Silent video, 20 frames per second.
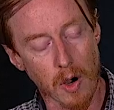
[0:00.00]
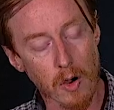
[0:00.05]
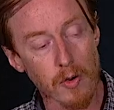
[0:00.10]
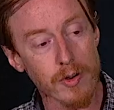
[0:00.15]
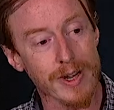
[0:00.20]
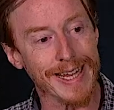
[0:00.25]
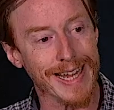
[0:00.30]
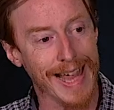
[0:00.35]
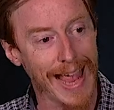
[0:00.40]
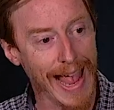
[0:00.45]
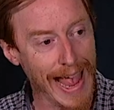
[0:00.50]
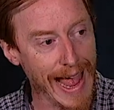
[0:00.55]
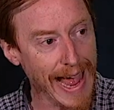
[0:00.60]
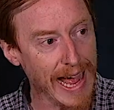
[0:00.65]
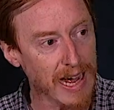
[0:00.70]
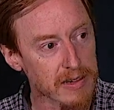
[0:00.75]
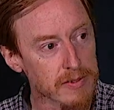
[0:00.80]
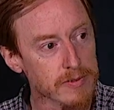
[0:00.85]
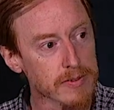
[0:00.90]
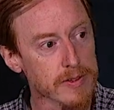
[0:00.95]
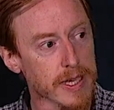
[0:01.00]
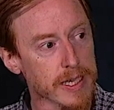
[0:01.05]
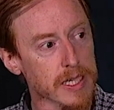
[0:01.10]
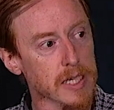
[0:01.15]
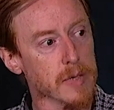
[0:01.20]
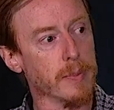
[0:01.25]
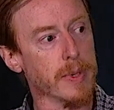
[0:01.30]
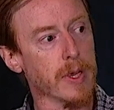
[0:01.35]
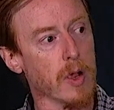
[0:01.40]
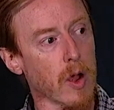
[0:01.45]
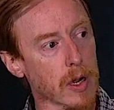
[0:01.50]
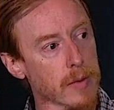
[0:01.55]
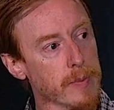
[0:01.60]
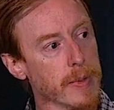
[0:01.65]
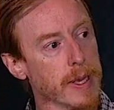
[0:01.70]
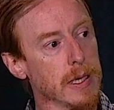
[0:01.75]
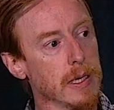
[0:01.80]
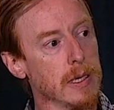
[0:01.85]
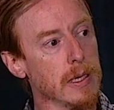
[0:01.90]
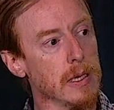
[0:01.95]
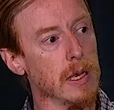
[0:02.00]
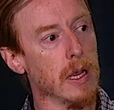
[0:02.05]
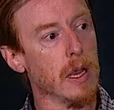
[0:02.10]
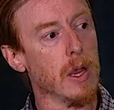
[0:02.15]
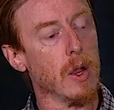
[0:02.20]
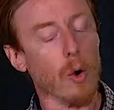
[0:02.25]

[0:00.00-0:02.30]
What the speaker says: already have that can be automated,